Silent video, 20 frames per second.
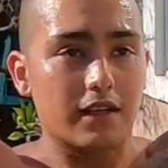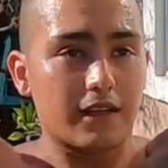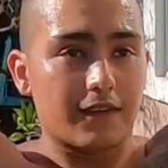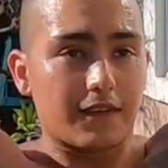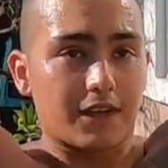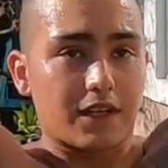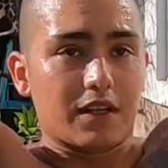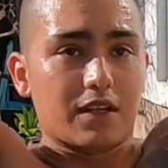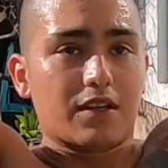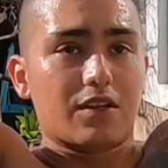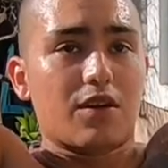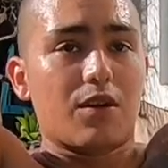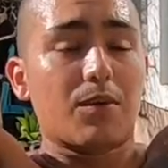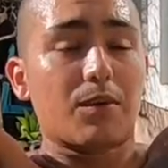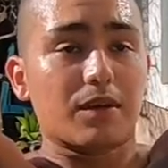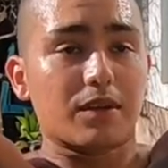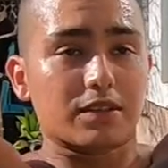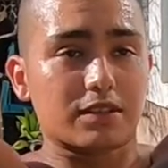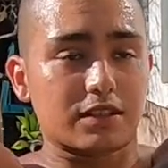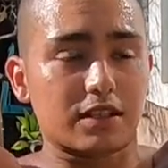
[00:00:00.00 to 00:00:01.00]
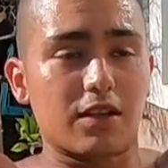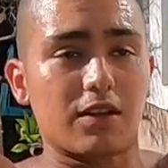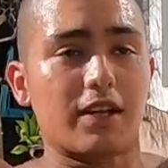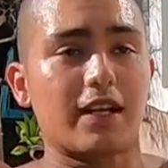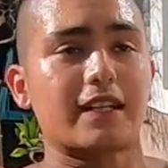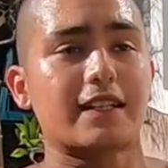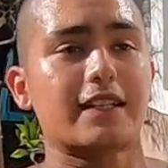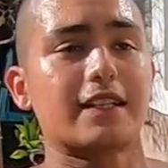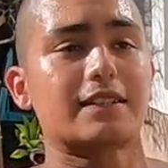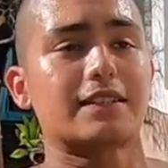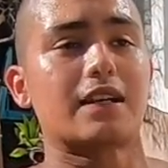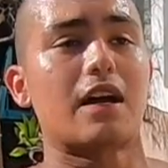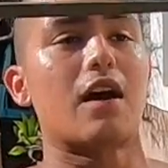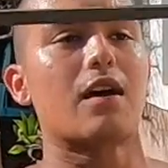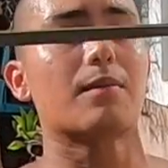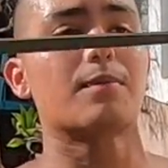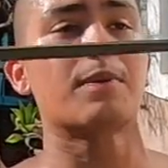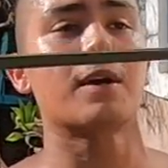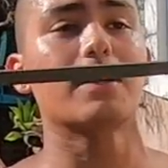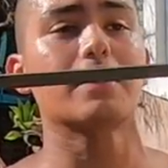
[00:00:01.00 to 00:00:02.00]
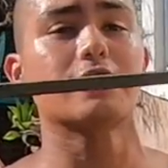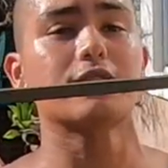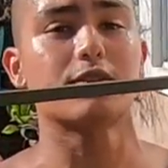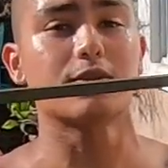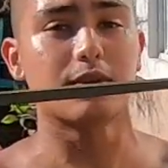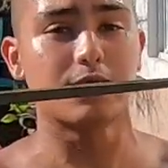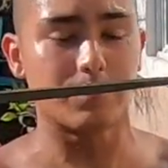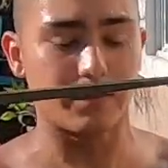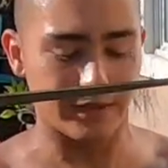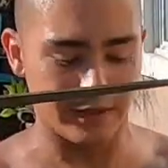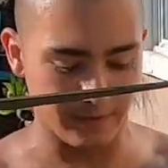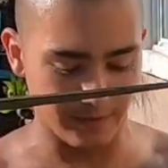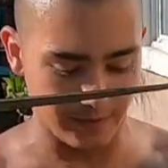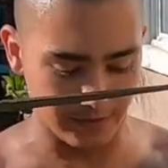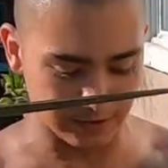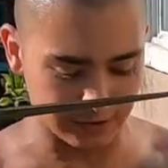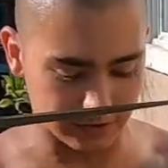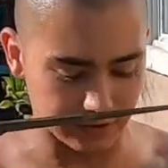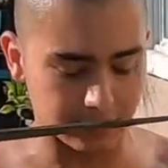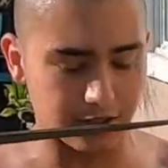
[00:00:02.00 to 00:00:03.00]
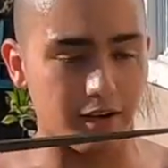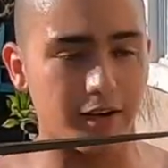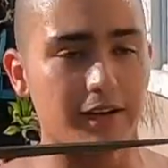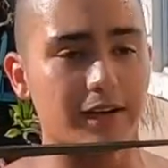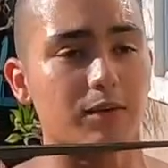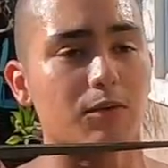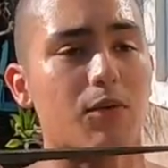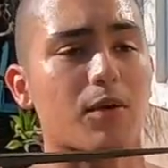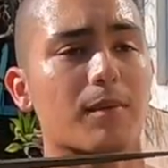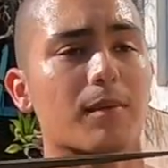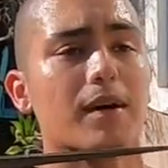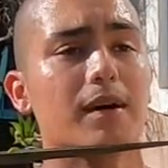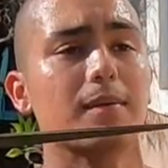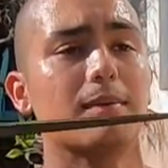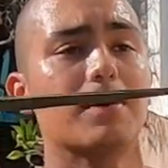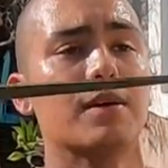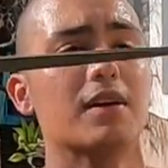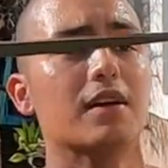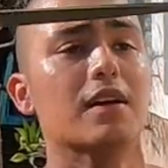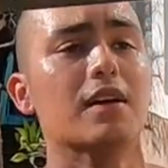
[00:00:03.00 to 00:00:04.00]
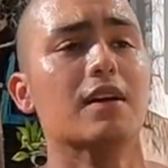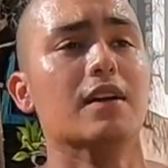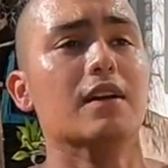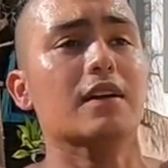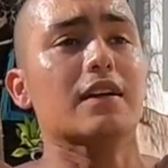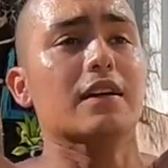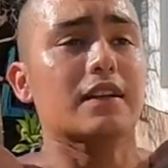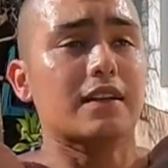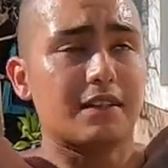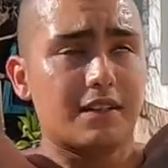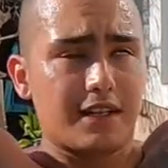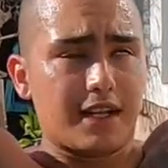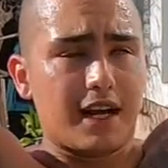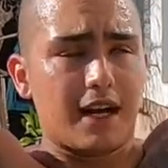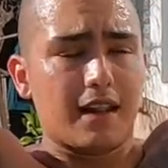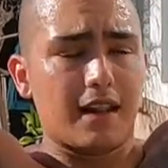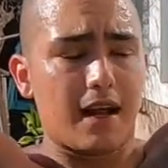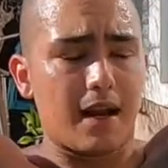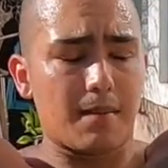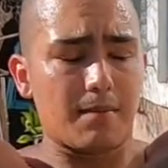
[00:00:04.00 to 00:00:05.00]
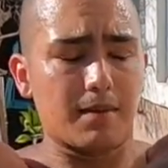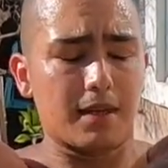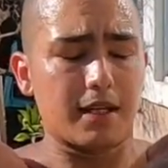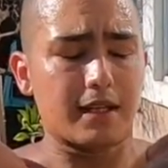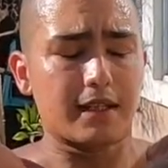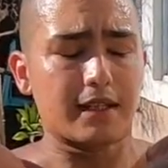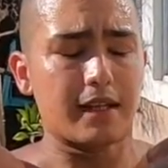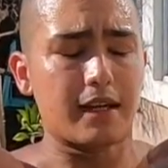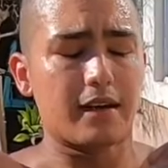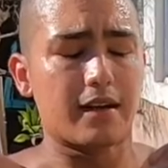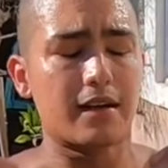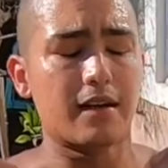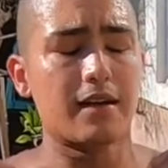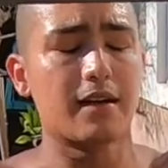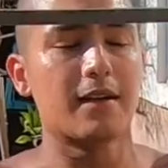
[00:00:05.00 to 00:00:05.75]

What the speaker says: If you're gonna go real slow like this, I would probably do it when your muscles already warm up and you got a lot of blood in there.